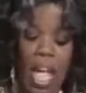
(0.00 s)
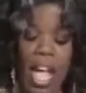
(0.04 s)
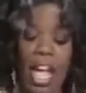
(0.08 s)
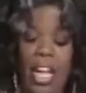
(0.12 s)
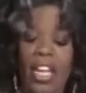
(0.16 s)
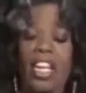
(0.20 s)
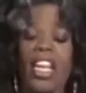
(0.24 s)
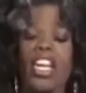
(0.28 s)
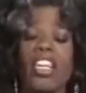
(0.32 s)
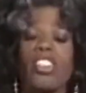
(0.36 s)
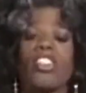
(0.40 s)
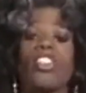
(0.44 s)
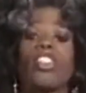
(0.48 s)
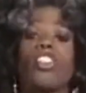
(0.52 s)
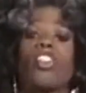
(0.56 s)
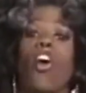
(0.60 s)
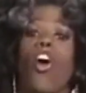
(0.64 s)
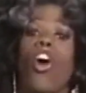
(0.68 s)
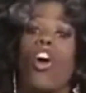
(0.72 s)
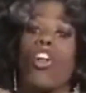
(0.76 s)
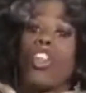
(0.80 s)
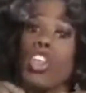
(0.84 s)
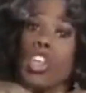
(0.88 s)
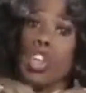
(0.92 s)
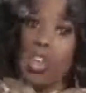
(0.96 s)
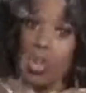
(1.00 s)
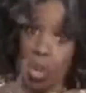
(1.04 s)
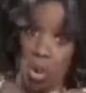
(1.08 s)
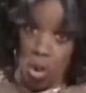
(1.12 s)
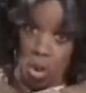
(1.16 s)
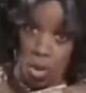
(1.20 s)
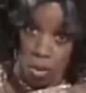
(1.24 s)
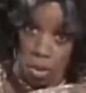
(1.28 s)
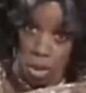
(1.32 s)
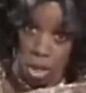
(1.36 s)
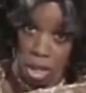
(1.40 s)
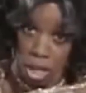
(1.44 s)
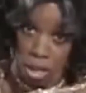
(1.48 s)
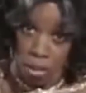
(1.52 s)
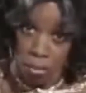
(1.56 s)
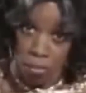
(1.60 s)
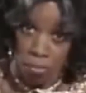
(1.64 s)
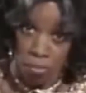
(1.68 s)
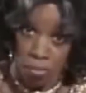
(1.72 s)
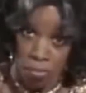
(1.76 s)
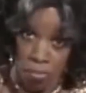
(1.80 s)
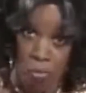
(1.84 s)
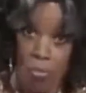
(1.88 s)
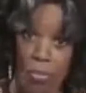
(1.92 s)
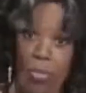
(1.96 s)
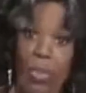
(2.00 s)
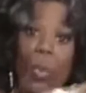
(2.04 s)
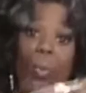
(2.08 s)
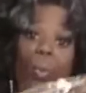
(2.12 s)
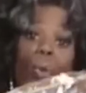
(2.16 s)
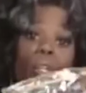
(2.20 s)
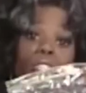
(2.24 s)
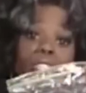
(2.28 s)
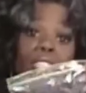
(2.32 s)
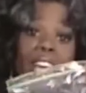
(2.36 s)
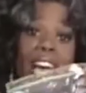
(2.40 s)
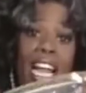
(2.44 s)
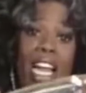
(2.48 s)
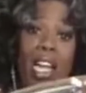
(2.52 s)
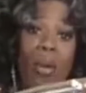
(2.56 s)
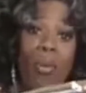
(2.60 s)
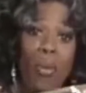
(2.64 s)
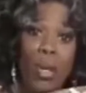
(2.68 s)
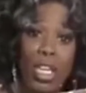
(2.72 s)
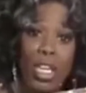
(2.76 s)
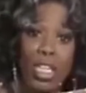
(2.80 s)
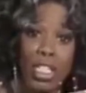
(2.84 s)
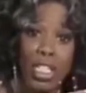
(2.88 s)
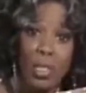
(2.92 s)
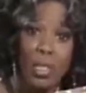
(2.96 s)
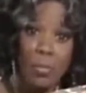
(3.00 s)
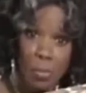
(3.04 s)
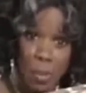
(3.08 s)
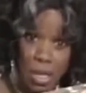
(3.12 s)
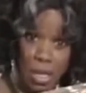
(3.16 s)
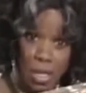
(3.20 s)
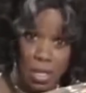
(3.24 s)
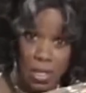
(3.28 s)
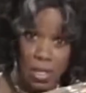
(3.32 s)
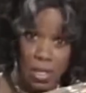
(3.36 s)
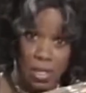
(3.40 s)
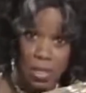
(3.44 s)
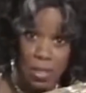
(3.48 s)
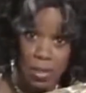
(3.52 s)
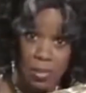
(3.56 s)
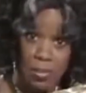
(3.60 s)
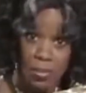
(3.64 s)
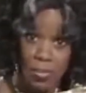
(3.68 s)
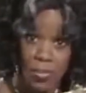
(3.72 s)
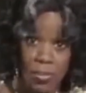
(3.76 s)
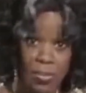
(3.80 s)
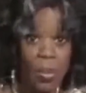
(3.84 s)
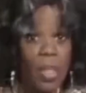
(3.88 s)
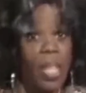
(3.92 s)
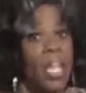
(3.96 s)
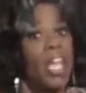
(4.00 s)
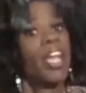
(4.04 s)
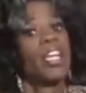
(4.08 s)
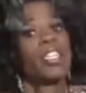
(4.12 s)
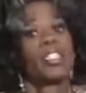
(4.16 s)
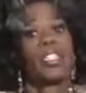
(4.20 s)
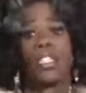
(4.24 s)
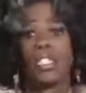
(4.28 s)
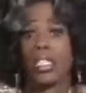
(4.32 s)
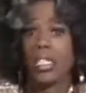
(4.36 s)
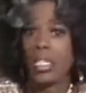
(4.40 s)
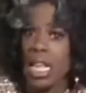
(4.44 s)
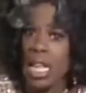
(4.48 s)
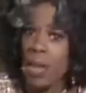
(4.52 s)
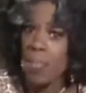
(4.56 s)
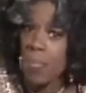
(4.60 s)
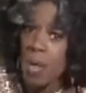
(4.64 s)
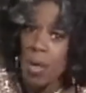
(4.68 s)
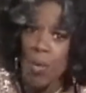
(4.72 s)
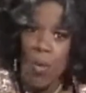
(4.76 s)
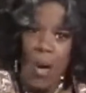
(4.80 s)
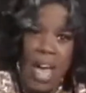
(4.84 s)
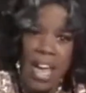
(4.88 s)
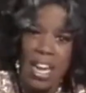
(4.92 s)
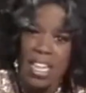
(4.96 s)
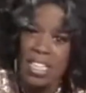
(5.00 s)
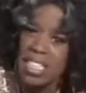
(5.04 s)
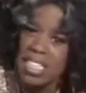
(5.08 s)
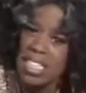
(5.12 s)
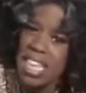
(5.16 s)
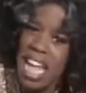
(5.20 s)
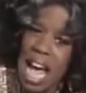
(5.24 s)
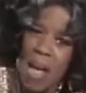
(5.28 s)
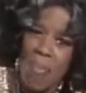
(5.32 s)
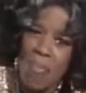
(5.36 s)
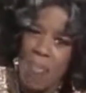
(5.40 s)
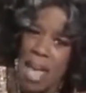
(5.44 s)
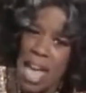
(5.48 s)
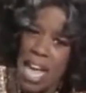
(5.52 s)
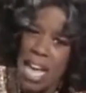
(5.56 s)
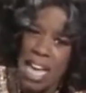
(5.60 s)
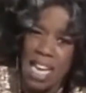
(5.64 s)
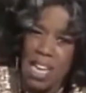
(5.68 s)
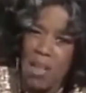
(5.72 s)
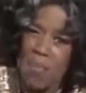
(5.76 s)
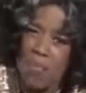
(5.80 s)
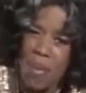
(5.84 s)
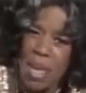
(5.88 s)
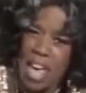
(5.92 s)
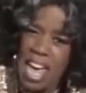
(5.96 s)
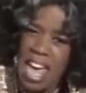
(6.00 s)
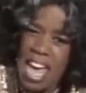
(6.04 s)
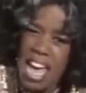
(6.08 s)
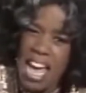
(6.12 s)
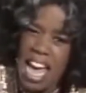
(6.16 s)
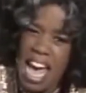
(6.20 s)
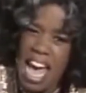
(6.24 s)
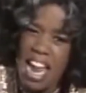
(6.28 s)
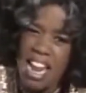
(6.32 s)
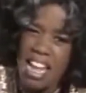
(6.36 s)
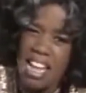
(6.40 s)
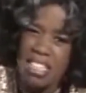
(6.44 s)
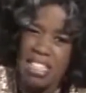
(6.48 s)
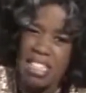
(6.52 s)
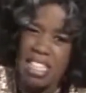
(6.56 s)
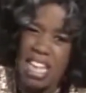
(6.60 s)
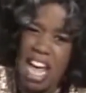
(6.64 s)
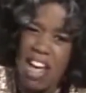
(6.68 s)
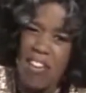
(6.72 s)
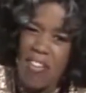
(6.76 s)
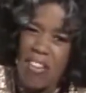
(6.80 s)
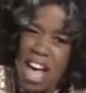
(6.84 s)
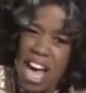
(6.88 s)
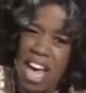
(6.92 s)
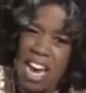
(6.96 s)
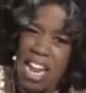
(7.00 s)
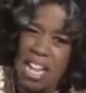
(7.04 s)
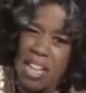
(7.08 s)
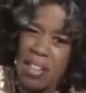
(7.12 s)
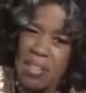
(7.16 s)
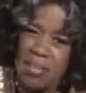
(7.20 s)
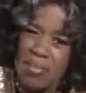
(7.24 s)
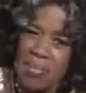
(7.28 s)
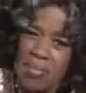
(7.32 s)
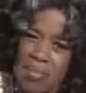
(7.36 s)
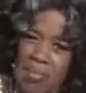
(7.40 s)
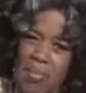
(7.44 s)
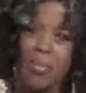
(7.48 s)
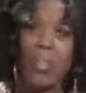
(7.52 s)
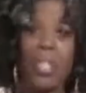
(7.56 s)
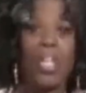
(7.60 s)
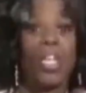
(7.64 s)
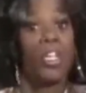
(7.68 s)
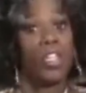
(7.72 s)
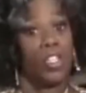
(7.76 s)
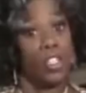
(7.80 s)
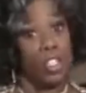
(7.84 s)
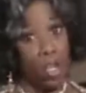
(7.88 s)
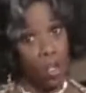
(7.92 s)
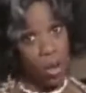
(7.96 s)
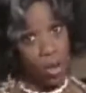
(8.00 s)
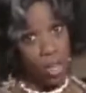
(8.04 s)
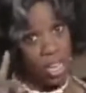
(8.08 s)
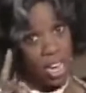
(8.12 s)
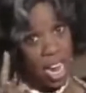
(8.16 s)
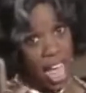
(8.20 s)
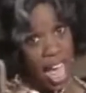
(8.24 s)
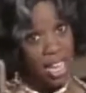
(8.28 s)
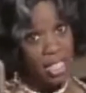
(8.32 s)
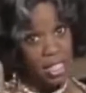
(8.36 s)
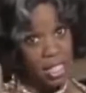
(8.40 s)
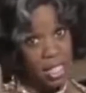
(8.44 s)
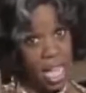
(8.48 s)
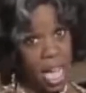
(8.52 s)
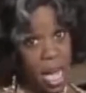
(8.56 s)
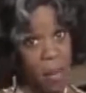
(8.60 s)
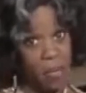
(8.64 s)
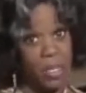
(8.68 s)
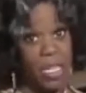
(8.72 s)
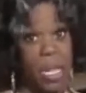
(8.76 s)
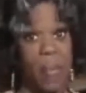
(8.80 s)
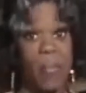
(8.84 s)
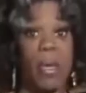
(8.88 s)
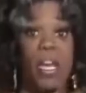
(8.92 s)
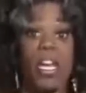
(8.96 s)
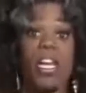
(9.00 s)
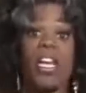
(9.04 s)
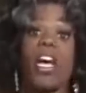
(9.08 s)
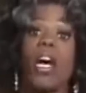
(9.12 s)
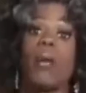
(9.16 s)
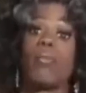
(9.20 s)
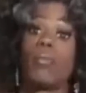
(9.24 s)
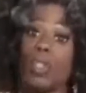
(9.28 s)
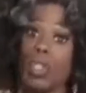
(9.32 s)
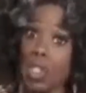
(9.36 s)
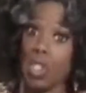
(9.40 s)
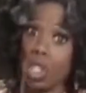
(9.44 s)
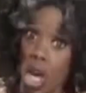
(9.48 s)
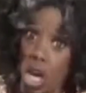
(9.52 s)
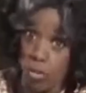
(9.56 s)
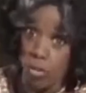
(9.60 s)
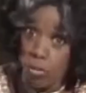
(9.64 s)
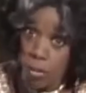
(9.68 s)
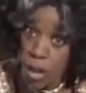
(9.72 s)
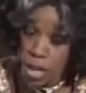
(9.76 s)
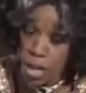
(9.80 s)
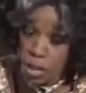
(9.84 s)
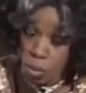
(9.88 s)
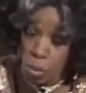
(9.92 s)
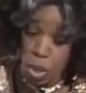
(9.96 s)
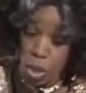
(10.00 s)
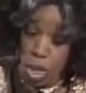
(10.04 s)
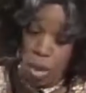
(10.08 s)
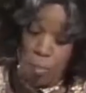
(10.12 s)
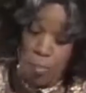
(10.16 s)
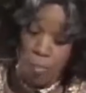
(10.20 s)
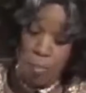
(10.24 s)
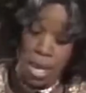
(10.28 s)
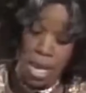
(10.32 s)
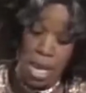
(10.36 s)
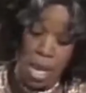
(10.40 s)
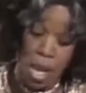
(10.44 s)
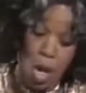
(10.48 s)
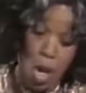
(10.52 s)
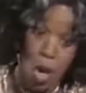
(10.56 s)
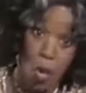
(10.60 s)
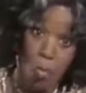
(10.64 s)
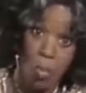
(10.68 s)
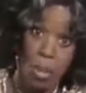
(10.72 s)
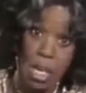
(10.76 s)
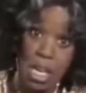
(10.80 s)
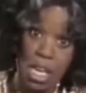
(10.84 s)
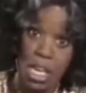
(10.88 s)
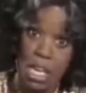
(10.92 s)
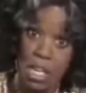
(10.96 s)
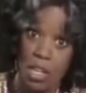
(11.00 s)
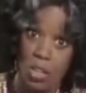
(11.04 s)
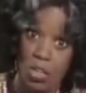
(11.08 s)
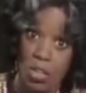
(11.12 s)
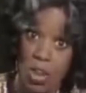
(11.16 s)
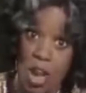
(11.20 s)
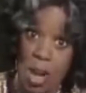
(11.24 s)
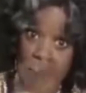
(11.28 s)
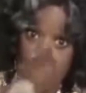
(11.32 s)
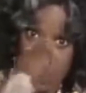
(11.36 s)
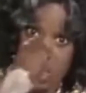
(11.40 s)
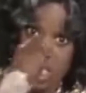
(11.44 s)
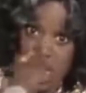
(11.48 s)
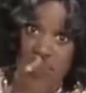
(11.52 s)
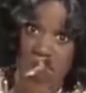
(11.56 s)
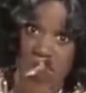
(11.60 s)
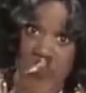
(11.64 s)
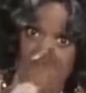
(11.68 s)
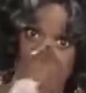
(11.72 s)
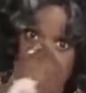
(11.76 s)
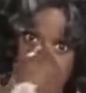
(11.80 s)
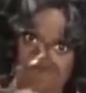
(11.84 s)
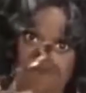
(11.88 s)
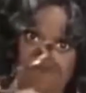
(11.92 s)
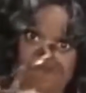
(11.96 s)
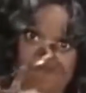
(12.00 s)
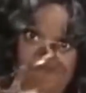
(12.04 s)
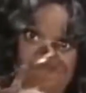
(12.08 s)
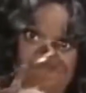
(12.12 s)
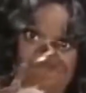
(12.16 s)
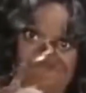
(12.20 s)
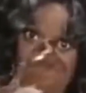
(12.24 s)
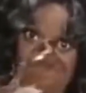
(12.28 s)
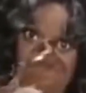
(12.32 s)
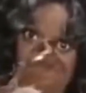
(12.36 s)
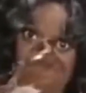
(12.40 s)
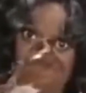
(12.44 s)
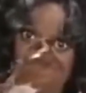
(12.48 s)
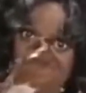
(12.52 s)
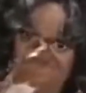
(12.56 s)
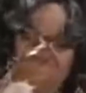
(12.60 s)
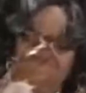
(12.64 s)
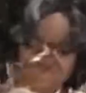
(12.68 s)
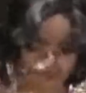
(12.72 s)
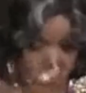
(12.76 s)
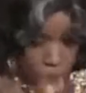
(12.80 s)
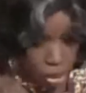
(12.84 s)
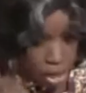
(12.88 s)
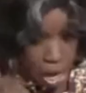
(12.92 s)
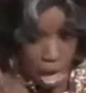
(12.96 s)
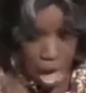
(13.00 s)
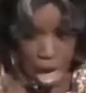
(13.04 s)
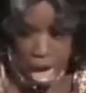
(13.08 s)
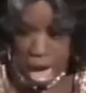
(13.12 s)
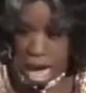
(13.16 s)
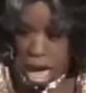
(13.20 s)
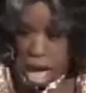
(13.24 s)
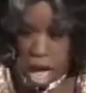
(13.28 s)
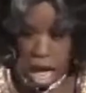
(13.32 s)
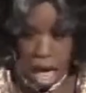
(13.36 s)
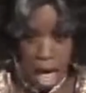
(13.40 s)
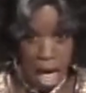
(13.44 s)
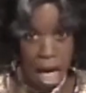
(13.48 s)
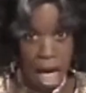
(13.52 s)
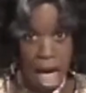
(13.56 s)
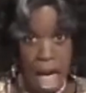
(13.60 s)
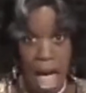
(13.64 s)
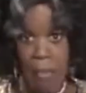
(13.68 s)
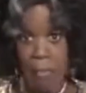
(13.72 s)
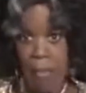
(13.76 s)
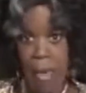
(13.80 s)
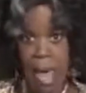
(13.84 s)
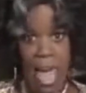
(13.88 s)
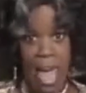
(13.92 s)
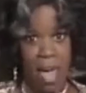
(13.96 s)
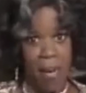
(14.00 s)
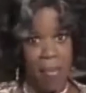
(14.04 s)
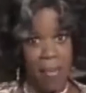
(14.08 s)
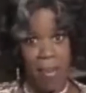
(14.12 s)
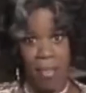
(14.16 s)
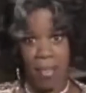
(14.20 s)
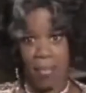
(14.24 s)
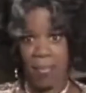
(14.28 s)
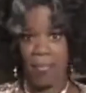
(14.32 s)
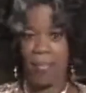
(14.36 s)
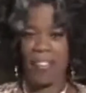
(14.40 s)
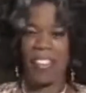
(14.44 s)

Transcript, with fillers: And this is all you are gonna get with Della Reese's pieces. It's the simple way to stop making a pig out of yourself, honey. So the next time somebody comes in your face with a big old mean drumstick like this, you say, uh-uh, baby.